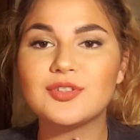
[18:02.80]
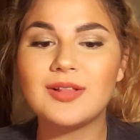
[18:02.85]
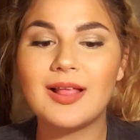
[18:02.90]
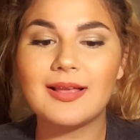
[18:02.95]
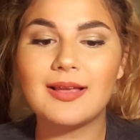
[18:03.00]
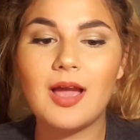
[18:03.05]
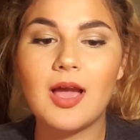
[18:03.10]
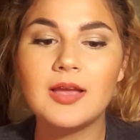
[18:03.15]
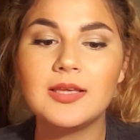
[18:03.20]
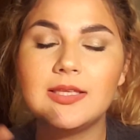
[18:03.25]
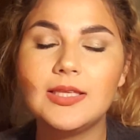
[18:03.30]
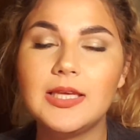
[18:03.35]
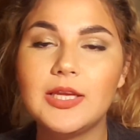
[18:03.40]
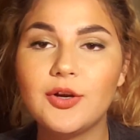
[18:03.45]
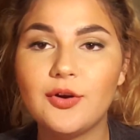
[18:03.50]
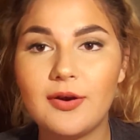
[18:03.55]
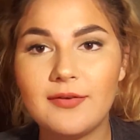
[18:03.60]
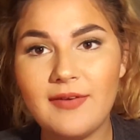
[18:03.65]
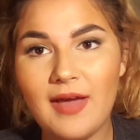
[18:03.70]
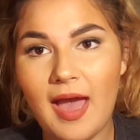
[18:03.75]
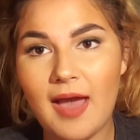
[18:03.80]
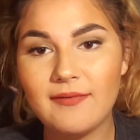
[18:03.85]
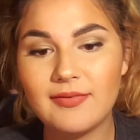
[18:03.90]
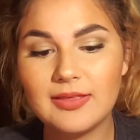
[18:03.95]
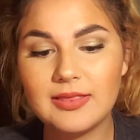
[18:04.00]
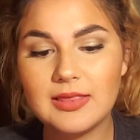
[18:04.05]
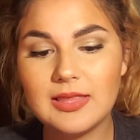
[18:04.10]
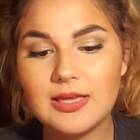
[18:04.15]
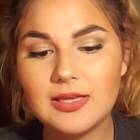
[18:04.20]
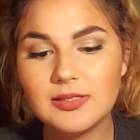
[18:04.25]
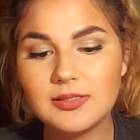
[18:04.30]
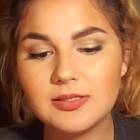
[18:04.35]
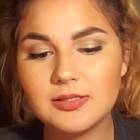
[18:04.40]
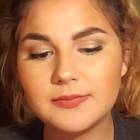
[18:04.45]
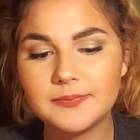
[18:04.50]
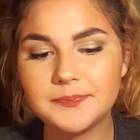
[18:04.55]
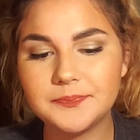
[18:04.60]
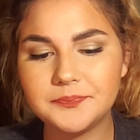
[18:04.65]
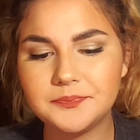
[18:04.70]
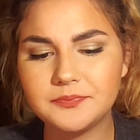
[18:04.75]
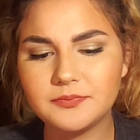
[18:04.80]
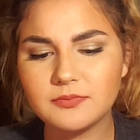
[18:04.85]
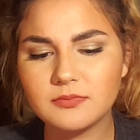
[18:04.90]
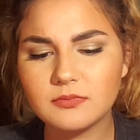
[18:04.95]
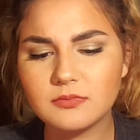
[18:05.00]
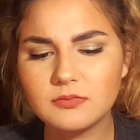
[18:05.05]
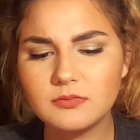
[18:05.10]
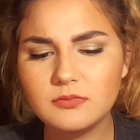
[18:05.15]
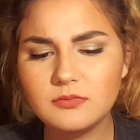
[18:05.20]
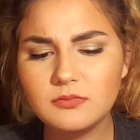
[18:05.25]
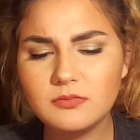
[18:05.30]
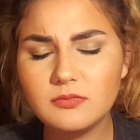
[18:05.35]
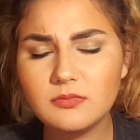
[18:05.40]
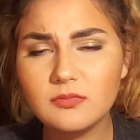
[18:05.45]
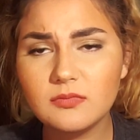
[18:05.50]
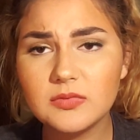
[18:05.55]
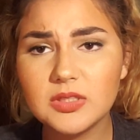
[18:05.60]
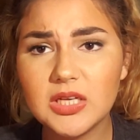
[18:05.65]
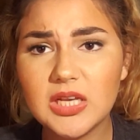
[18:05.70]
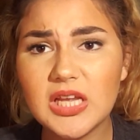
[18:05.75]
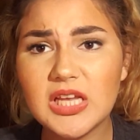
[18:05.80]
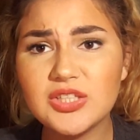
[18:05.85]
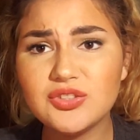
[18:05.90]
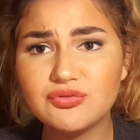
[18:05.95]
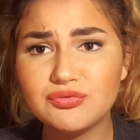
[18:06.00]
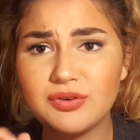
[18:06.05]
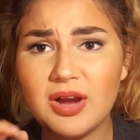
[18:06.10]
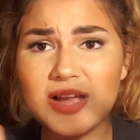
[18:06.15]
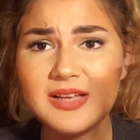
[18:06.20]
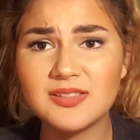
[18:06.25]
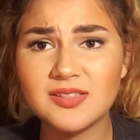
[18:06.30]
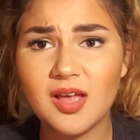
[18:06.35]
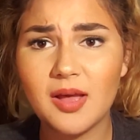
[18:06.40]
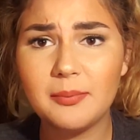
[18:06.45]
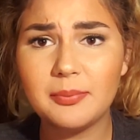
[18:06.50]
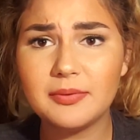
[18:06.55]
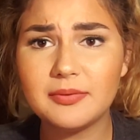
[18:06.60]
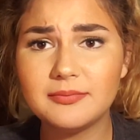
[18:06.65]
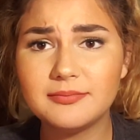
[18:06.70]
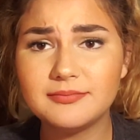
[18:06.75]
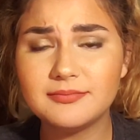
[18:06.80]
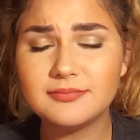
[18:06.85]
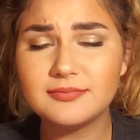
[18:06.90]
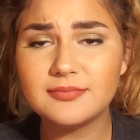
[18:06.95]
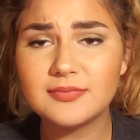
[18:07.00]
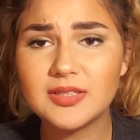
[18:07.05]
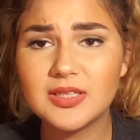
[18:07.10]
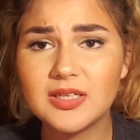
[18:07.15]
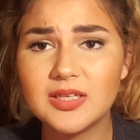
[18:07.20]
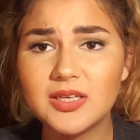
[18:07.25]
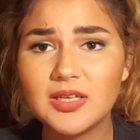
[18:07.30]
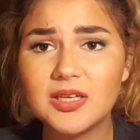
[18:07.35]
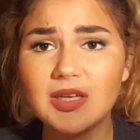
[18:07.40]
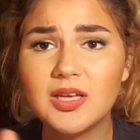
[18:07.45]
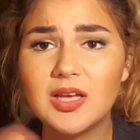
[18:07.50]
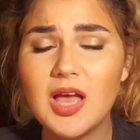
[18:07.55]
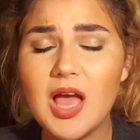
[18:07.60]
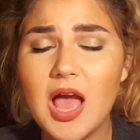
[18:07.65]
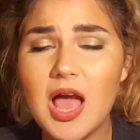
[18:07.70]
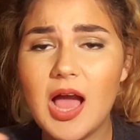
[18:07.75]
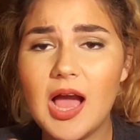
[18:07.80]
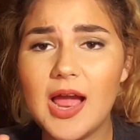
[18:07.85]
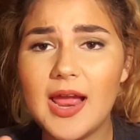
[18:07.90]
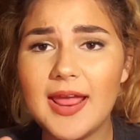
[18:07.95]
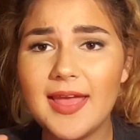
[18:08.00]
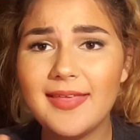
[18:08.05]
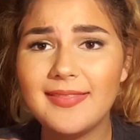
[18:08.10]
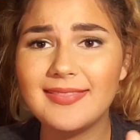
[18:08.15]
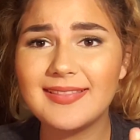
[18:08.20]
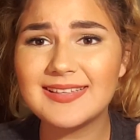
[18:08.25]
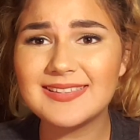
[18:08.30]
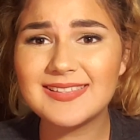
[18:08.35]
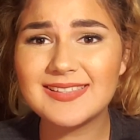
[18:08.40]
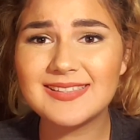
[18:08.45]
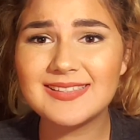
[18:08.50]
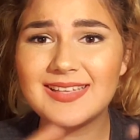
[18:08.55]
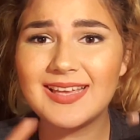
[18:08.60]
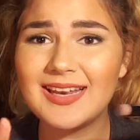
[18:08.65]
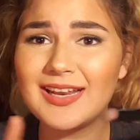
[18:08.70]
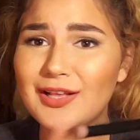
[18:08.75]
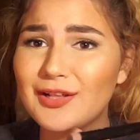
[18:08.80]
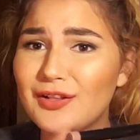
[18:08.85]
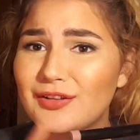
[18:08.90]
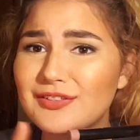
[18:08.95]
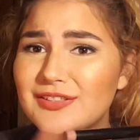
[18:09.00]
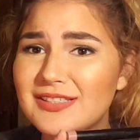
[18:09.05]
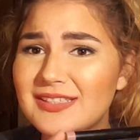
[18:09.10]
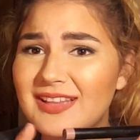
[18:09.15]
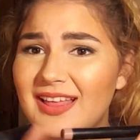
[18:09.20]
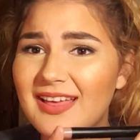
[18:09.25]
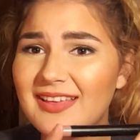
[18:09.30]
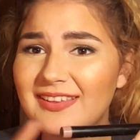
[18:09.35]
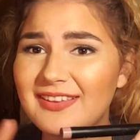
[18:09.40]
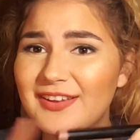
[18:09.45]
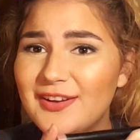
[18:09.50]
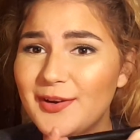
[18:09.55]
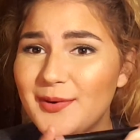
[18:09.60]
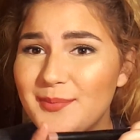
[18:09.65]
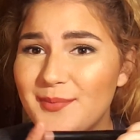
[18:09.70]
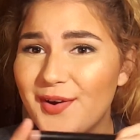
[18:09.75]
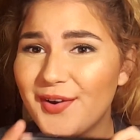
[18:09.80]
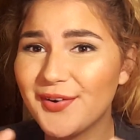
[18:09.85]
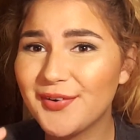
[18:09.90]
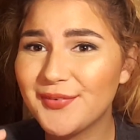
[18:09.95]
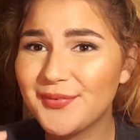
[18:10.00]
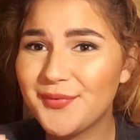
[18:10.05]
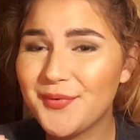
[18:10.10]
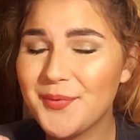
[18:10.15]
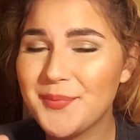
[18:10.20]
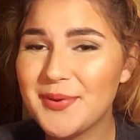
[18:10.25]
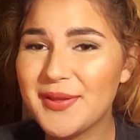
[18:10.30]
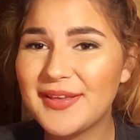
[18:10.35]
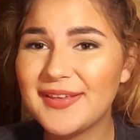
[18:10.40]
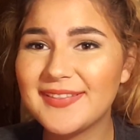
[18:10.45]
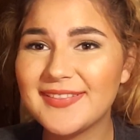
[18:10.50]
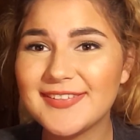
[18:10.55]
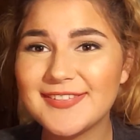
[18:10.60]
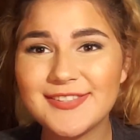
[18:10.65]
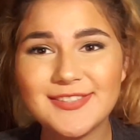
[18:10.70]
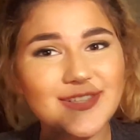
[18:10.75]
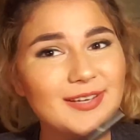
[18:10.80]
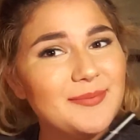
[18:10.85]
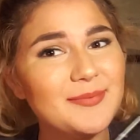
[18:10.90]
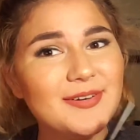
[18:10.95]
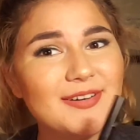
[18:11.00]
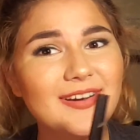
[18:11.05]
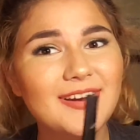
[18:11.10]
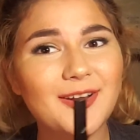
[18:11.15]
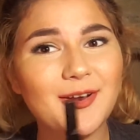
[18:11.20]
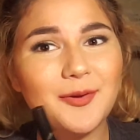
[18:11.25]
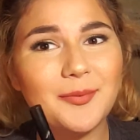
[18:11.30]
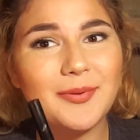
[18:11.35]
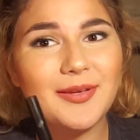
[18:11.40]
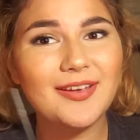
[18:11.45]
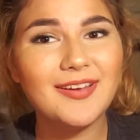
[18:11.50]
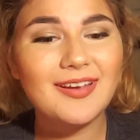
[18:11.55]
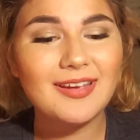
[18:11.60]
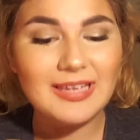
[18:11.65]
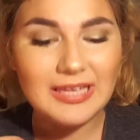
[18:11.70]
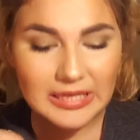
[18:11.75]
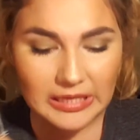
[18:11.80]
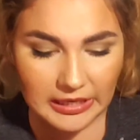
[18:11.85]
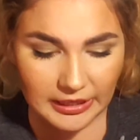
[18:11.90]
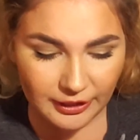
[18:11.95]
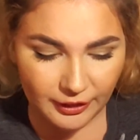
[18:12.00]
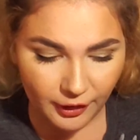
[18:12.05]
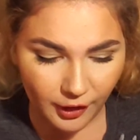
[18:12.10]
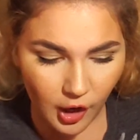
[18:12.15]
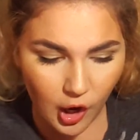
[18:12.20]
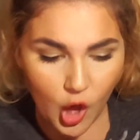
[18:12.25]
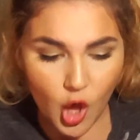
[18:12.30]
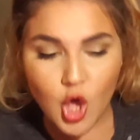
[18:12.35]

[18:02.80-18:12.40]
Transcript: like a year of having these, it dries up. And this is getting close to that year mark for me. In the summer, it'll be a year.